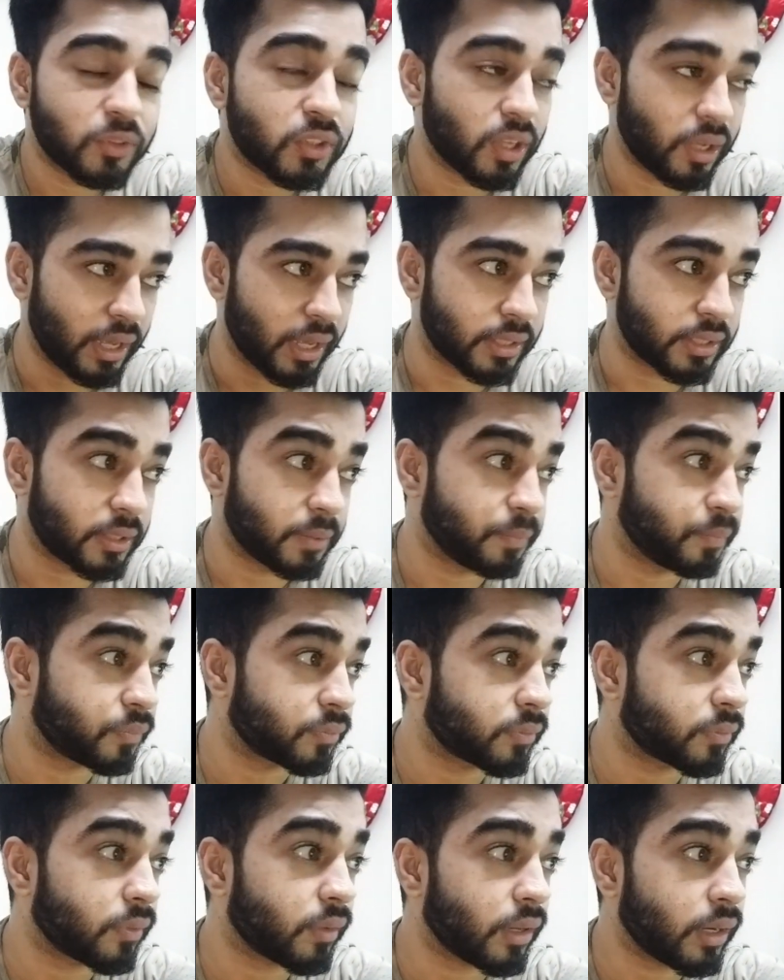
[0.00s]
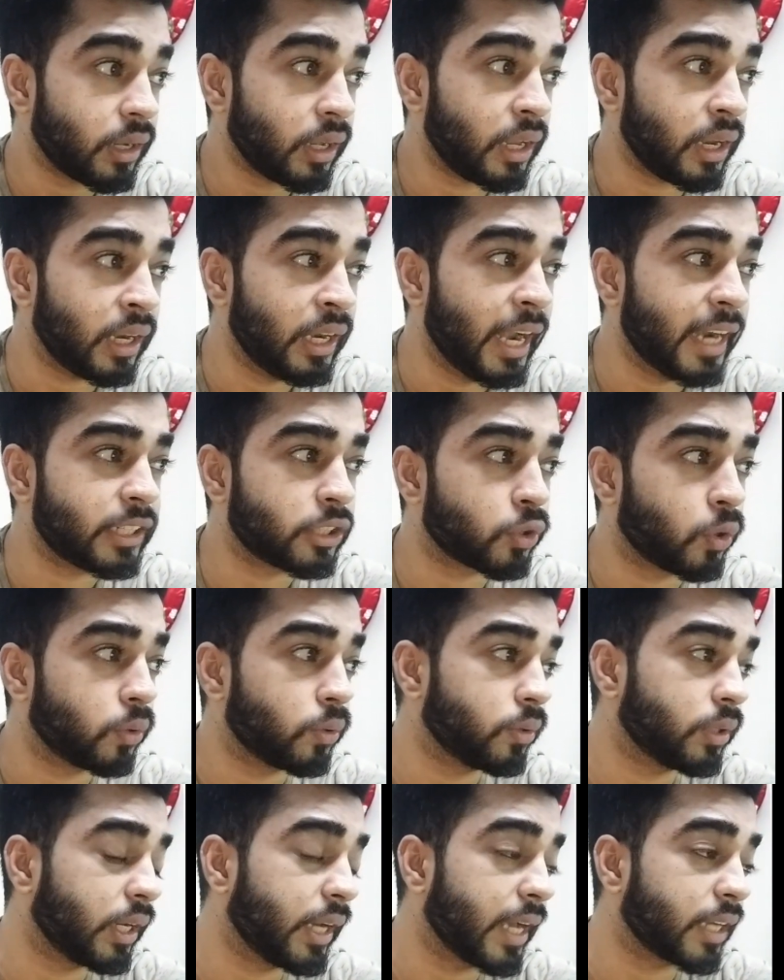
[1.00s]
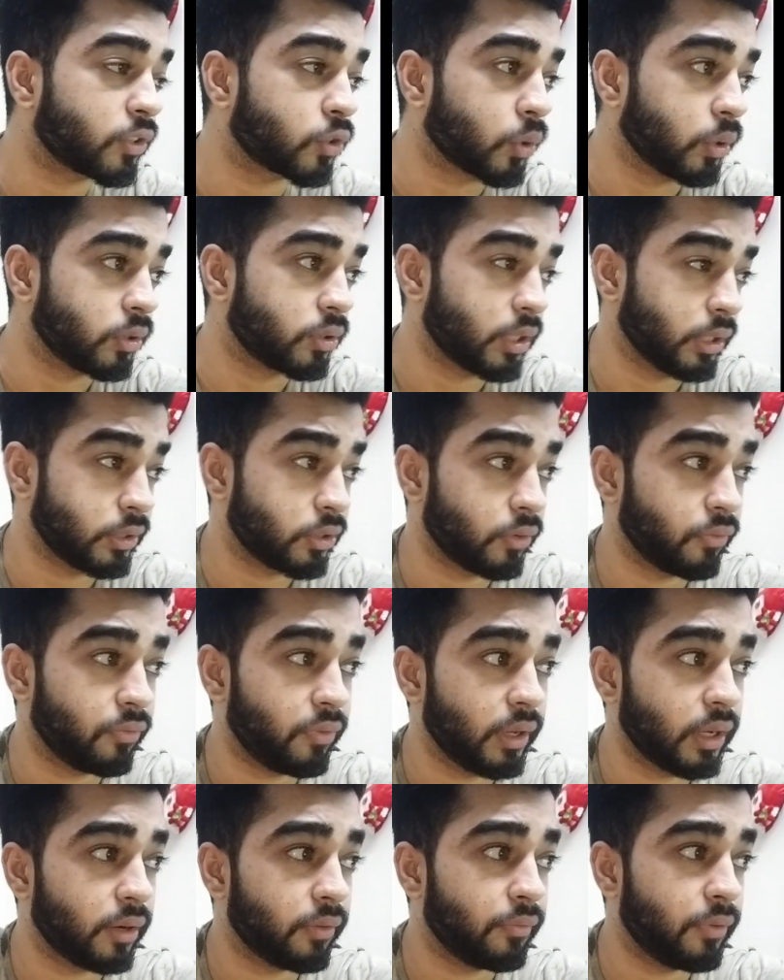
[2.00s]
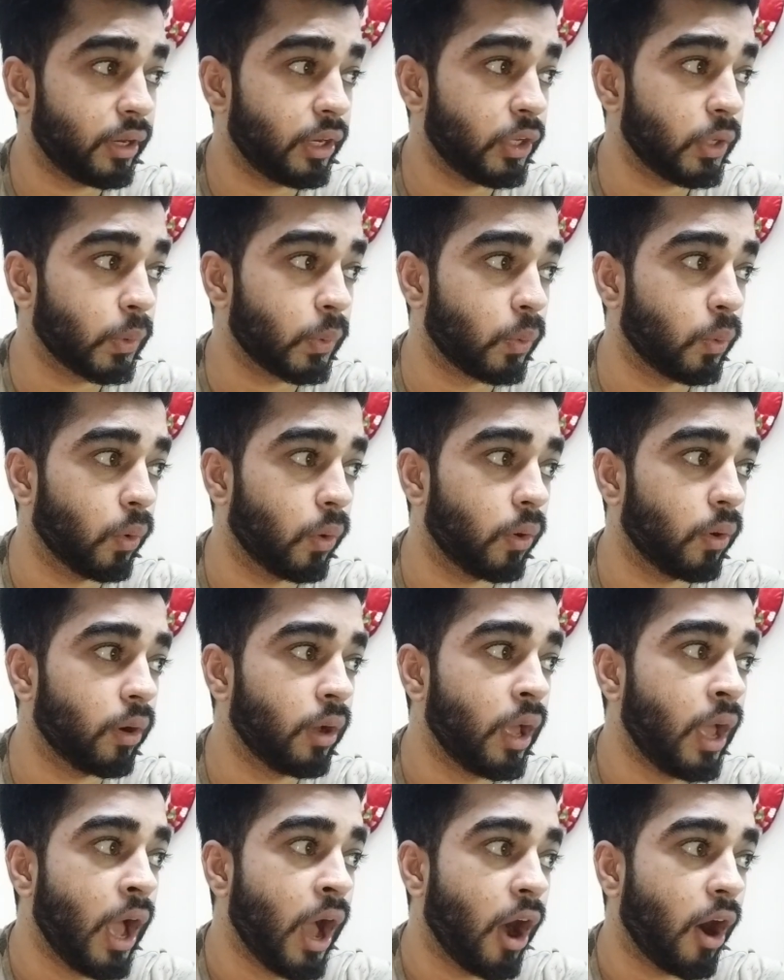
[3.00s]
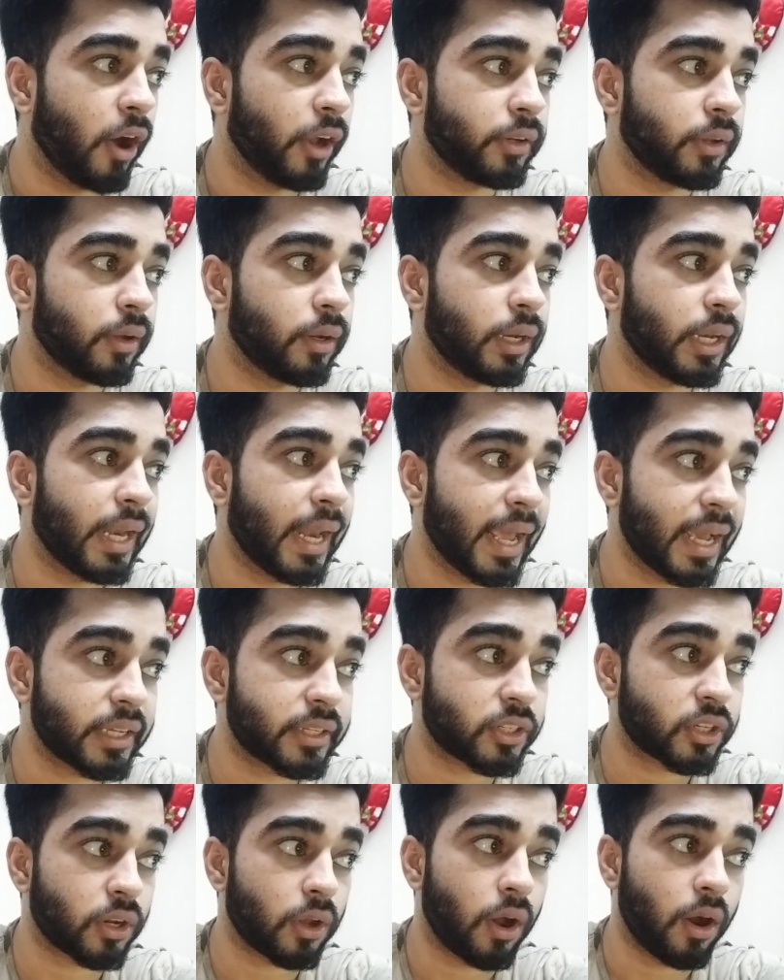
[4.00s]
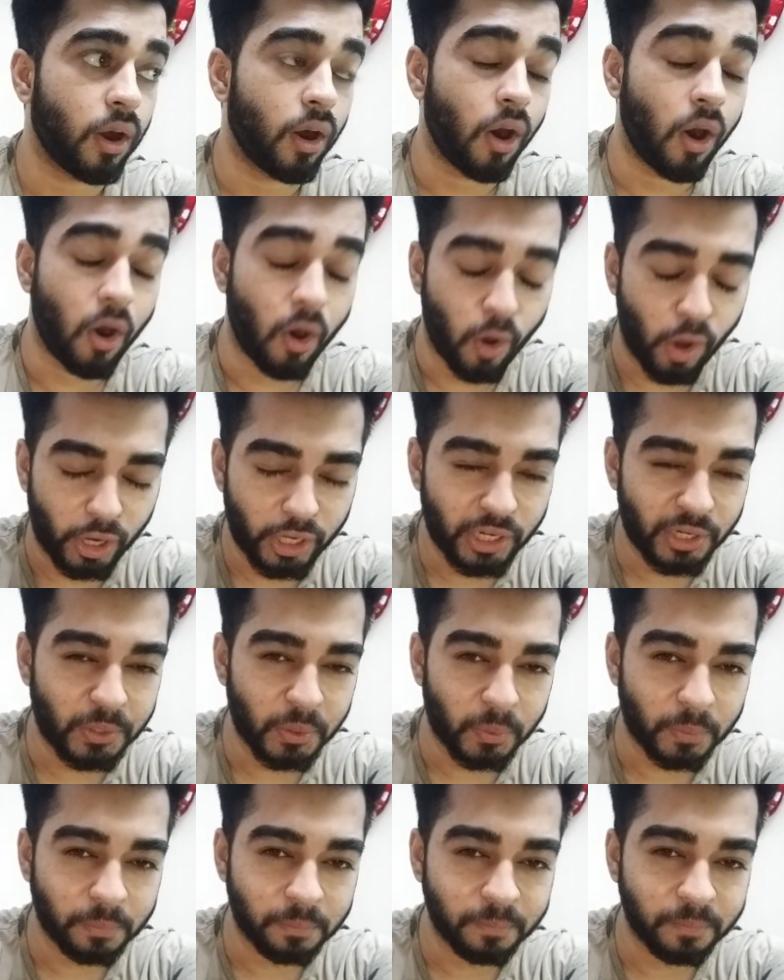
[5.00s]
So yes, let's go to the next question. So where will you go on your next holiday?